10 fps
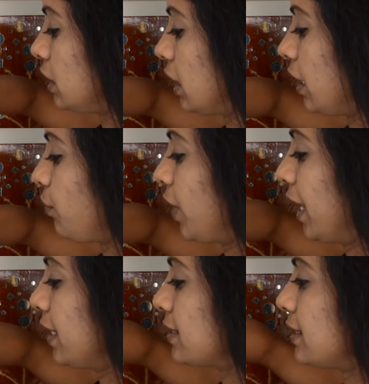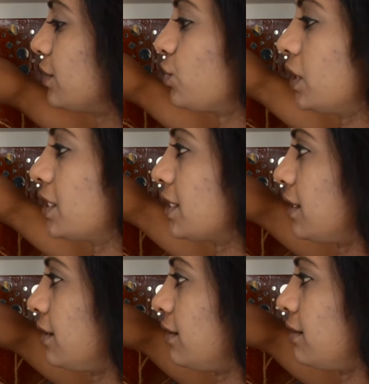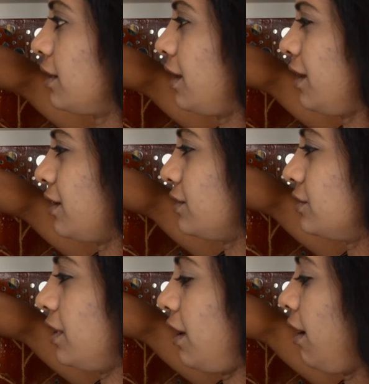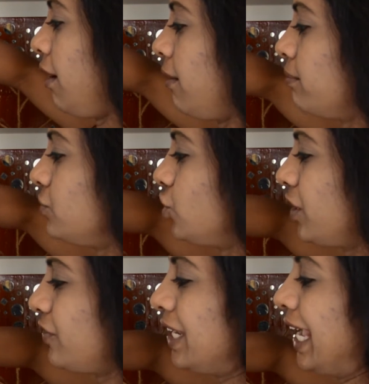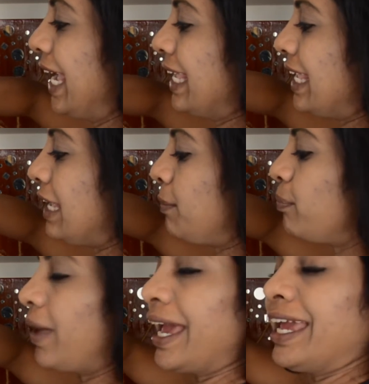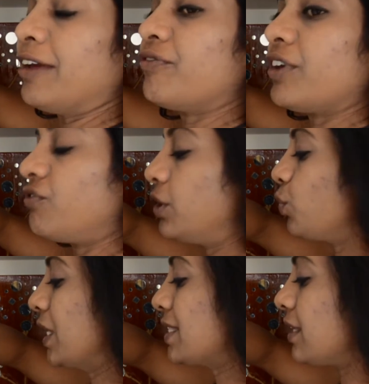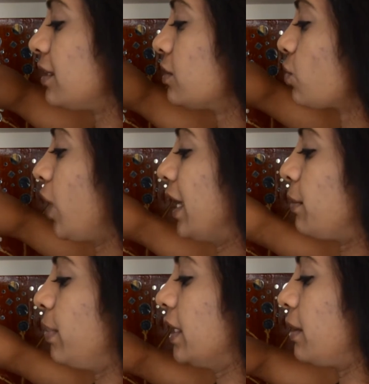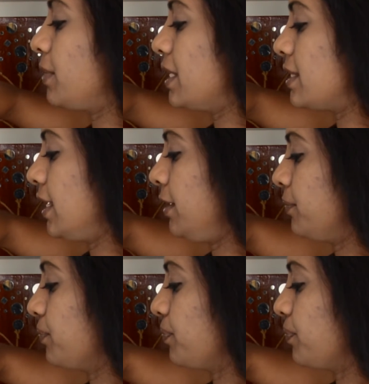DIYs. This one is a generally I keep my favorite ones here so I can pick them easy.